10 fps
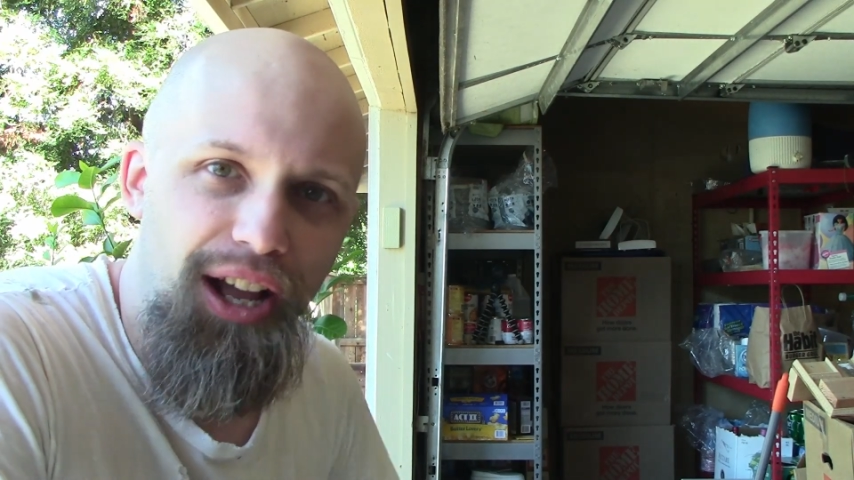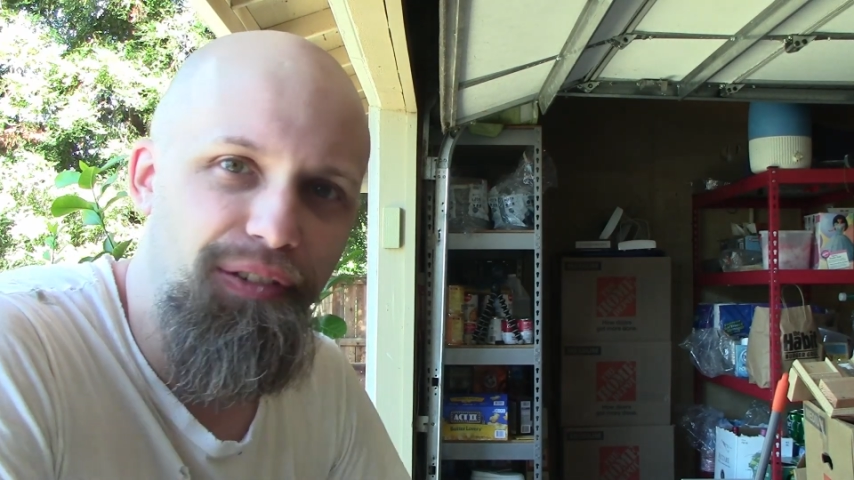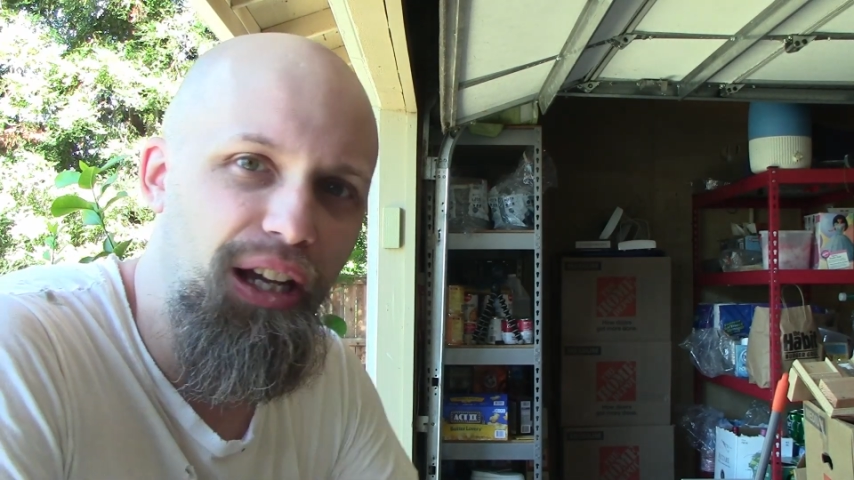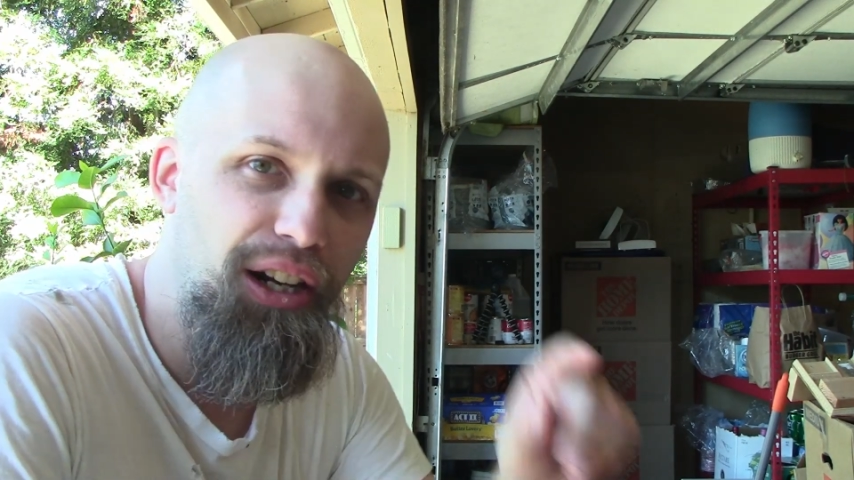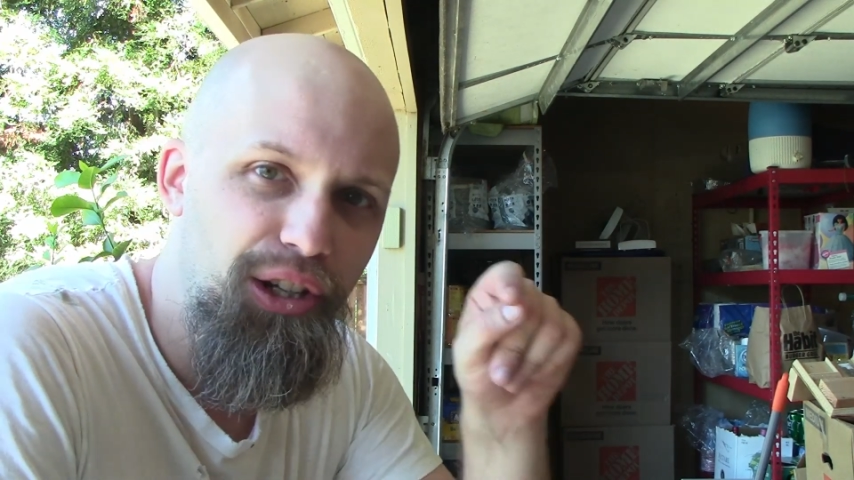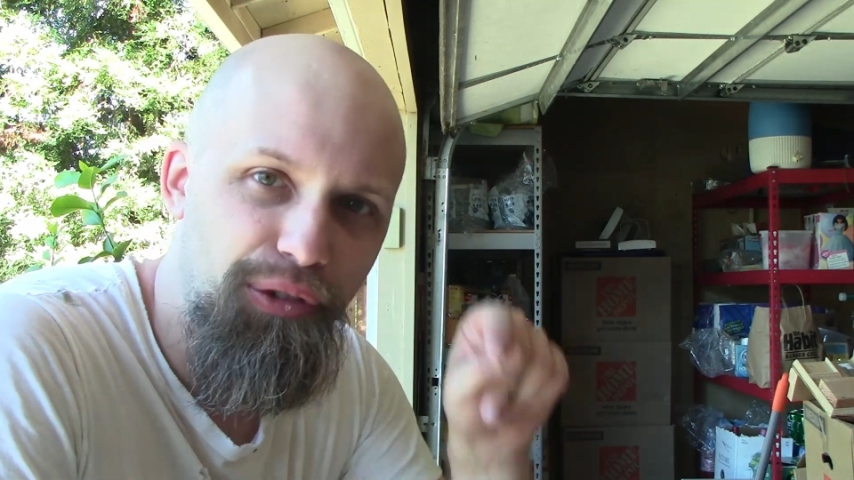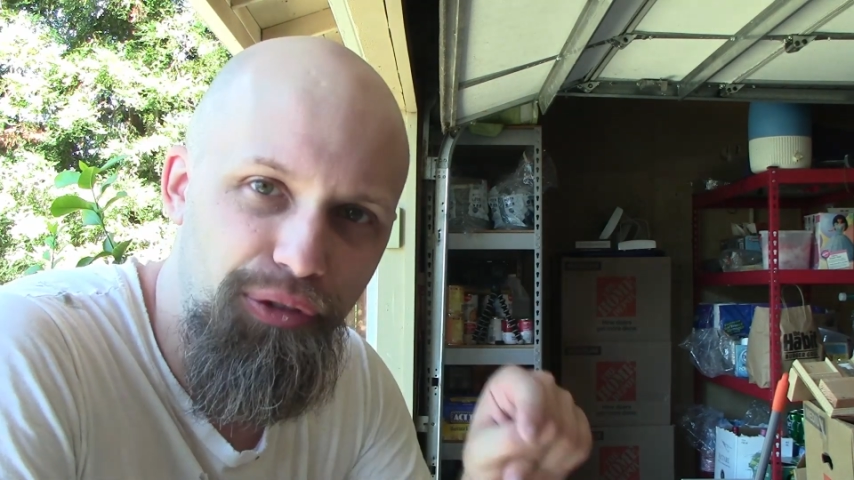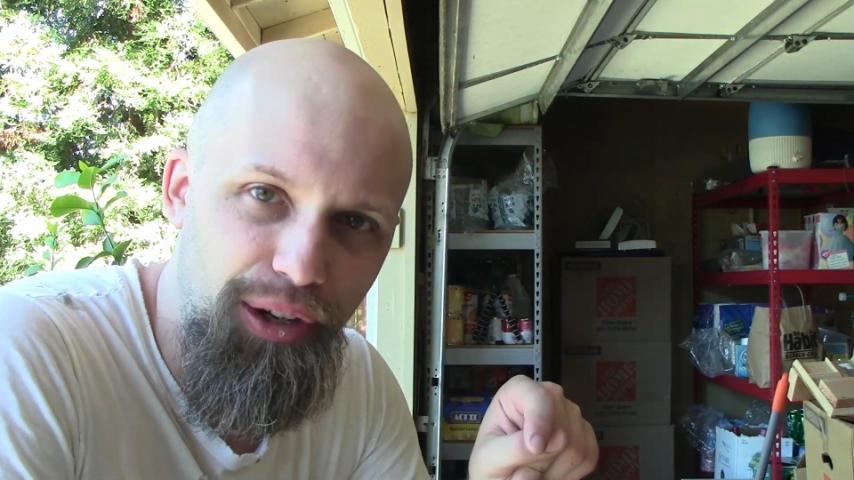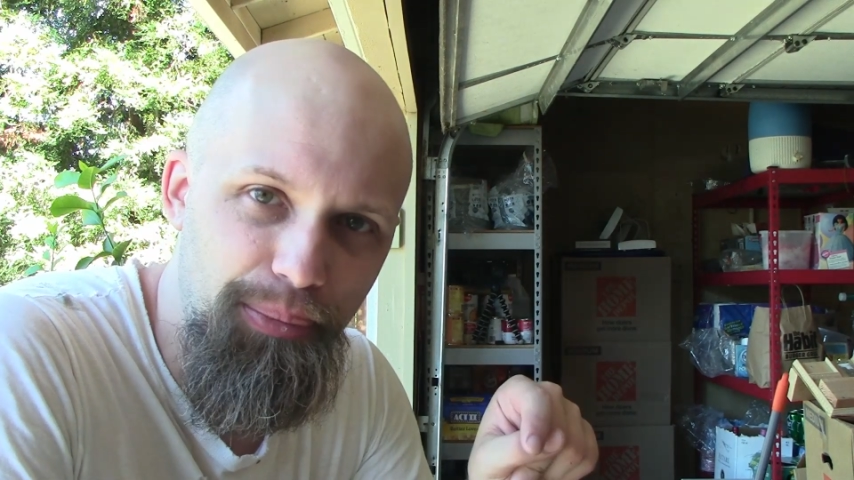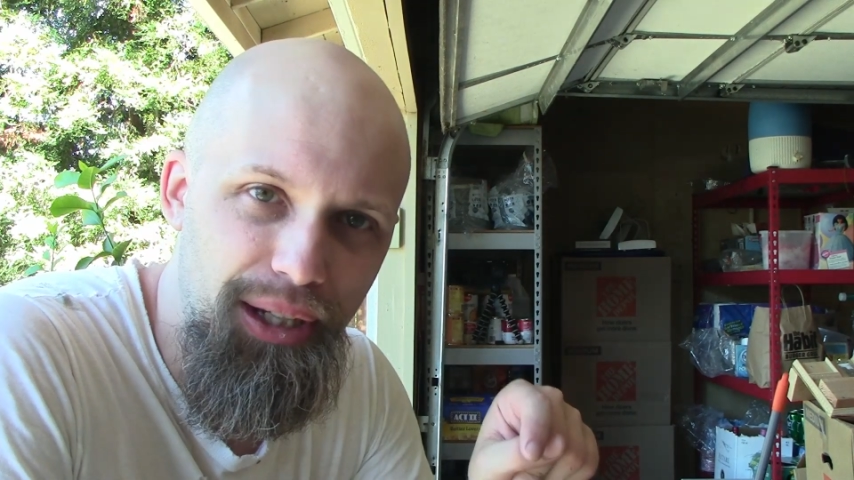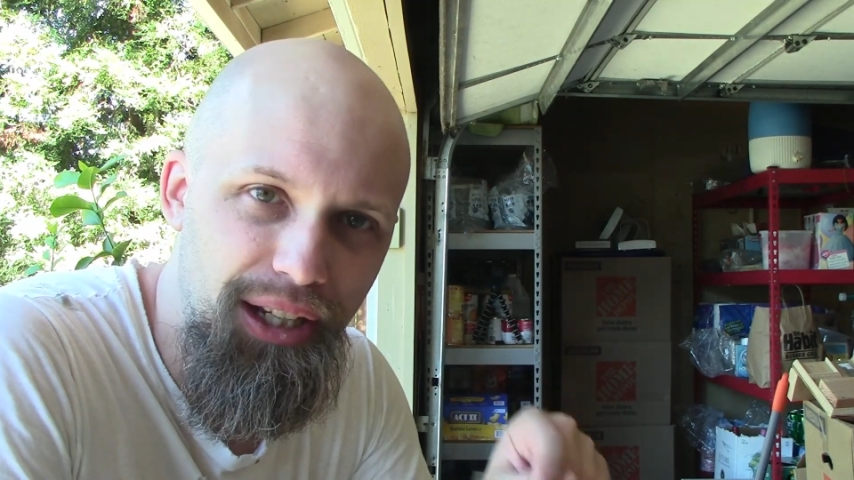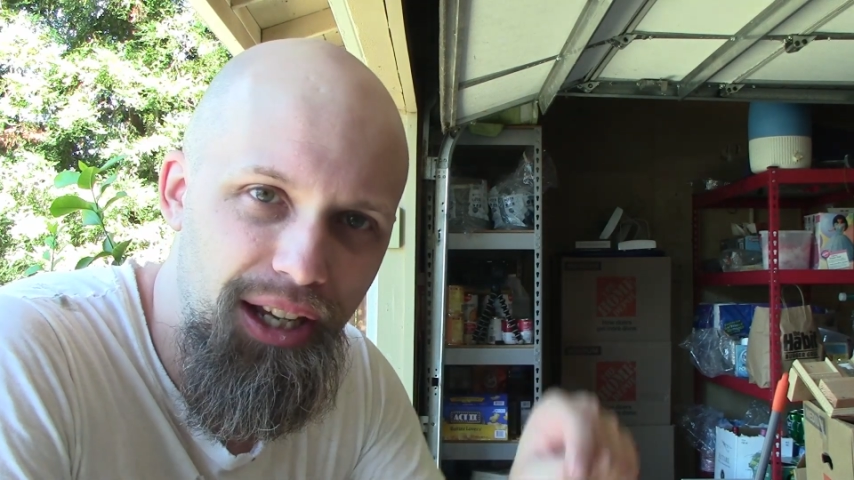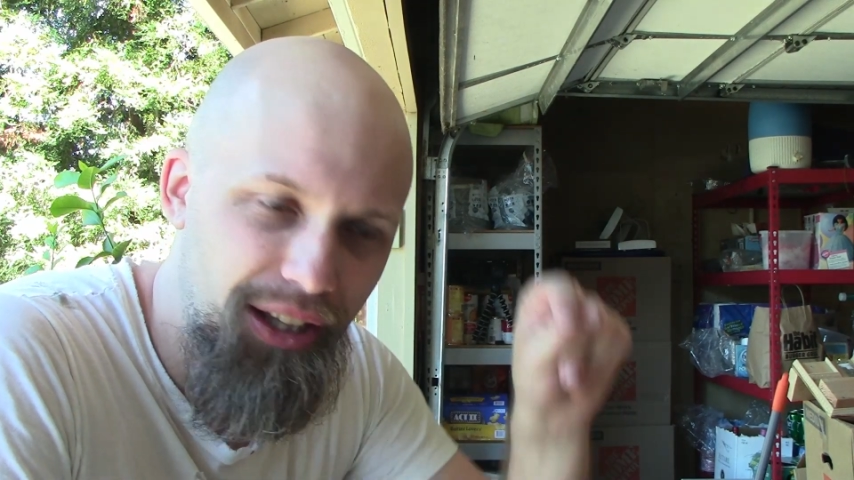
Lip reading: I've got a GoFundMe.